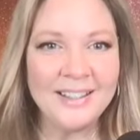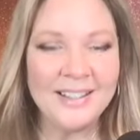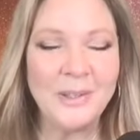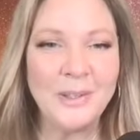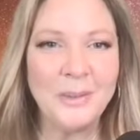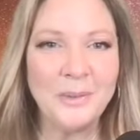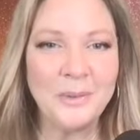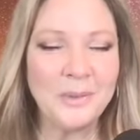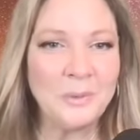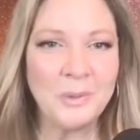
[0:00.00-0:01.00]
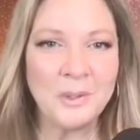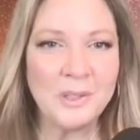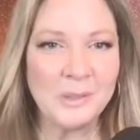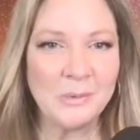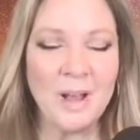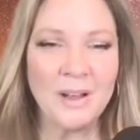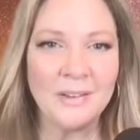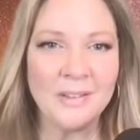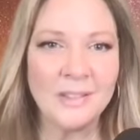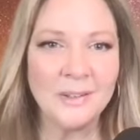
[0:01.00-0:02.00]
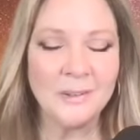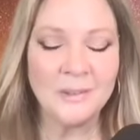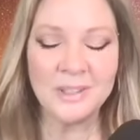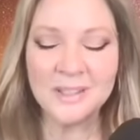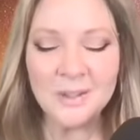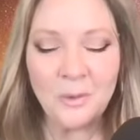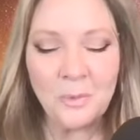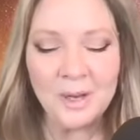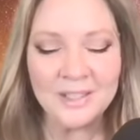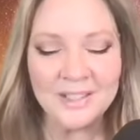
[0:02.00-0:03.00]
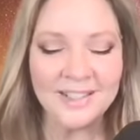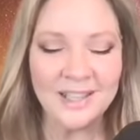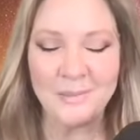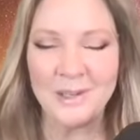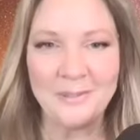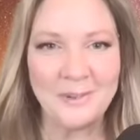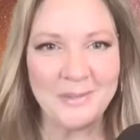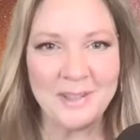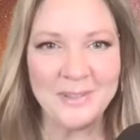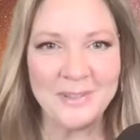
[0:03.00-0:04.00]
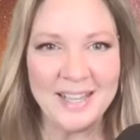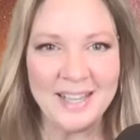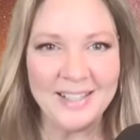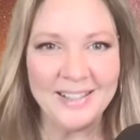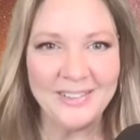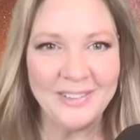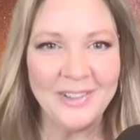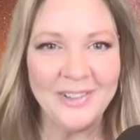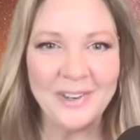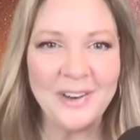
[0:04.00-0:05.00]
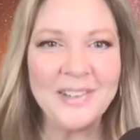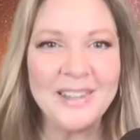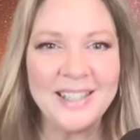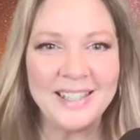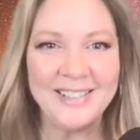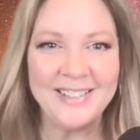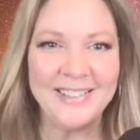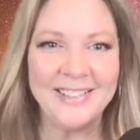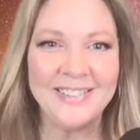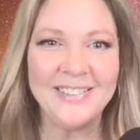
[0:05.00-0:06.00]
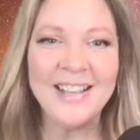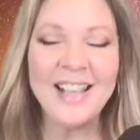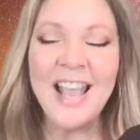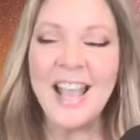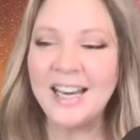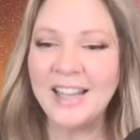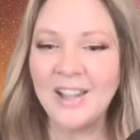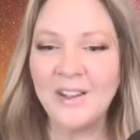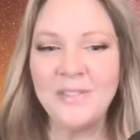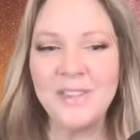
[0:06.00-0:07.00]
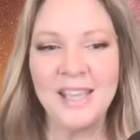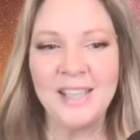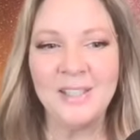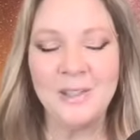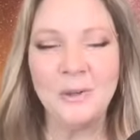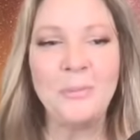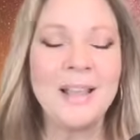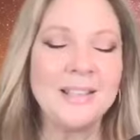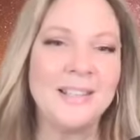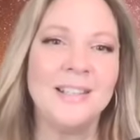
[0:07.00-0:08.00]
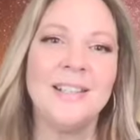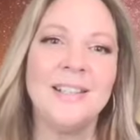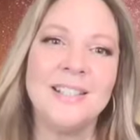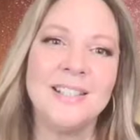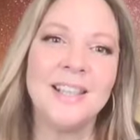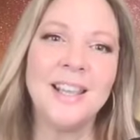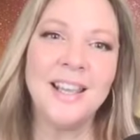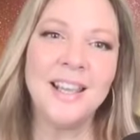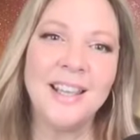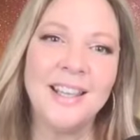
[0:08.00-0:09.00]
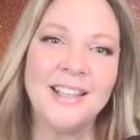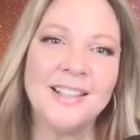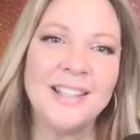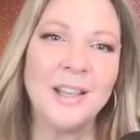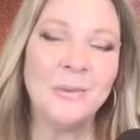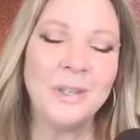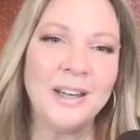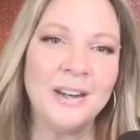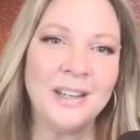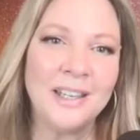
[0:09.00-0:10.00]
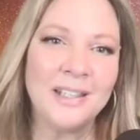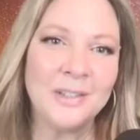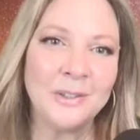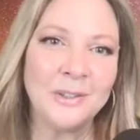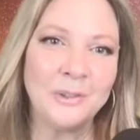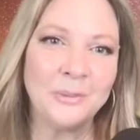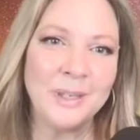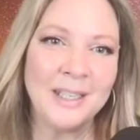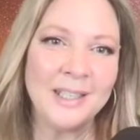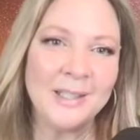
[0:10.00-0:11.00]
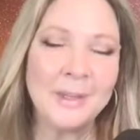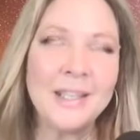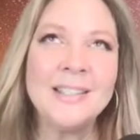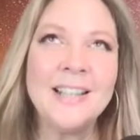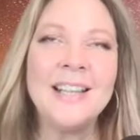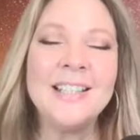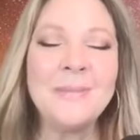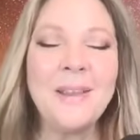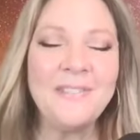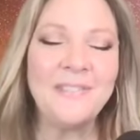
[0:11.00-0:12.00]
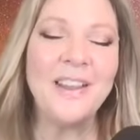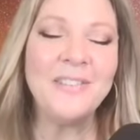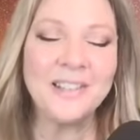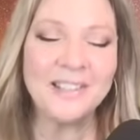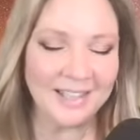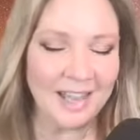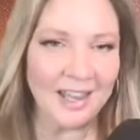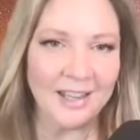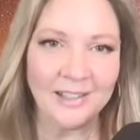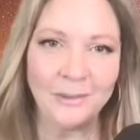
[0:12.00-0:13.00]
to the world as well. So, so much good coming from you. Thank you for everything that you do. And I love that your message is that we are eternal beings, because that is my favorite saying,